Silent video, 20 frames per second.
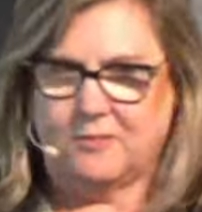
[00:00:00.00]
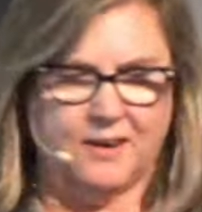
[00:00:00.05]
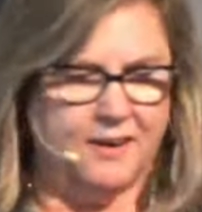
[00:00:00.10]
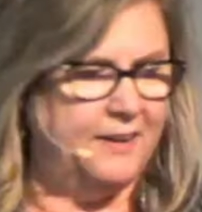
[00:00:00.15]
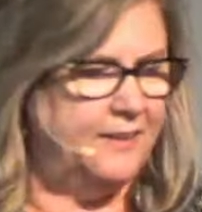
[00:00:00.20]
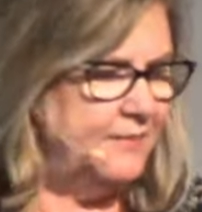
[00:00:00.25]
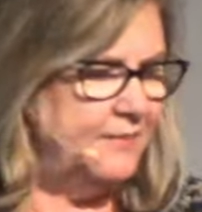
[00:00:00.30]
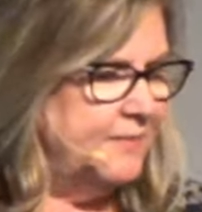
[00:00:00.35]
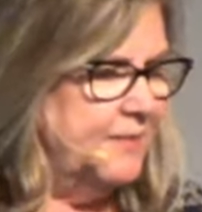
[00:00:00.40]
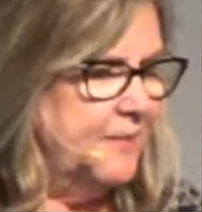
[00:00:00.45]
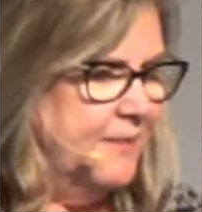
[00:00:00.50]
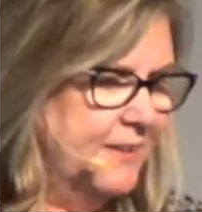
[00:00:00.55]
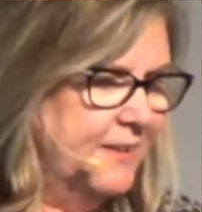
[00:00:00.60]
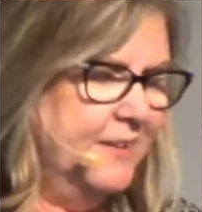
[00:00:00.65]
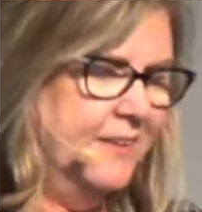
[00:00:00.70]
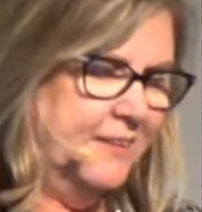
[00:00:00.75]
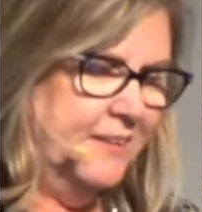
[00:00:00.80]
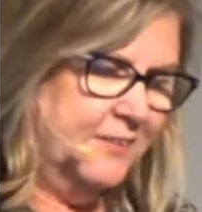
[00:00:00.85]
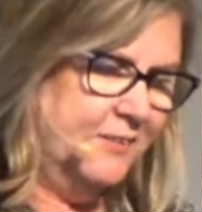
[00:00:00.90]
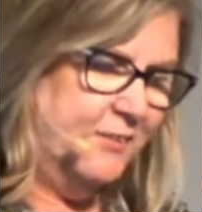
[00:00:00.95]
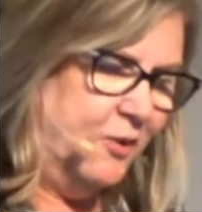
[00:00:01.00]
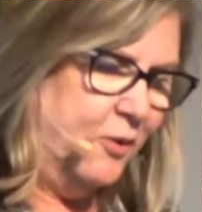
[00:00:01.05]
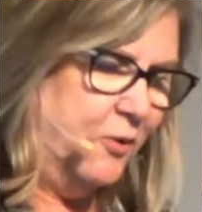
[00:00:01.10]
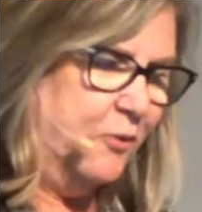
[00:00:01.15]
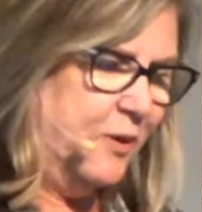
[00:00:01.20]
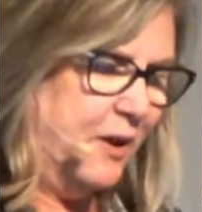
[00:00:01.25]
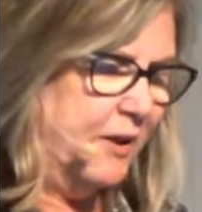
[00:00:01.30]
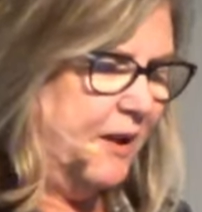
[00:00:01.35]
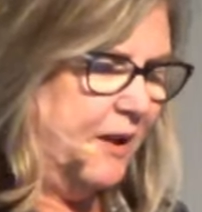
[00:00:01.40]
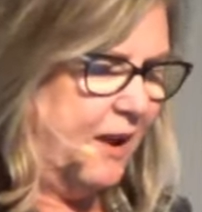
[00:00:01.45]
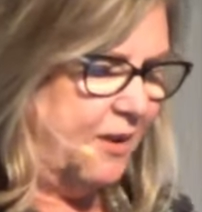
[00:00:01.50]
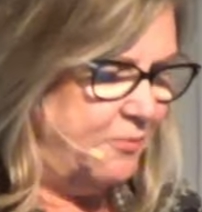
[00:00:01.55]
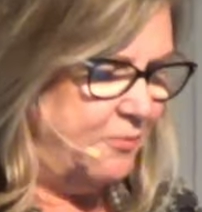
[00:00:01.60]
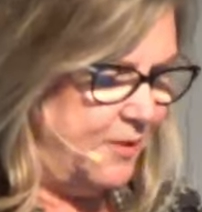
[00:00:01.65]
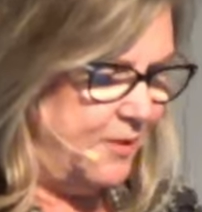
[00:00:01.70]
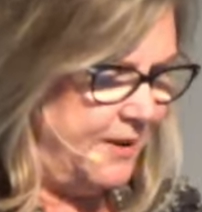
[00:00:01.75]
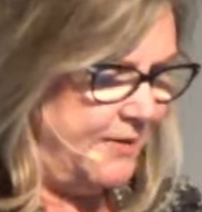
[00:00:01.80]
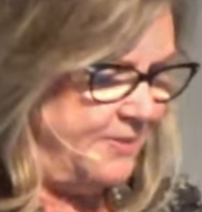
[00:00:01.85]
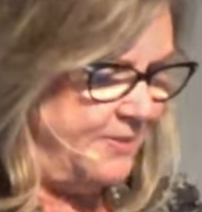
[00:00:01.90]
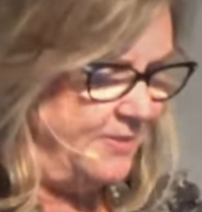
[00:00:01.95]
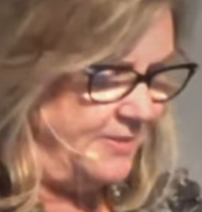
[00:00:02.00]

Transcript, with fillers: right? So I read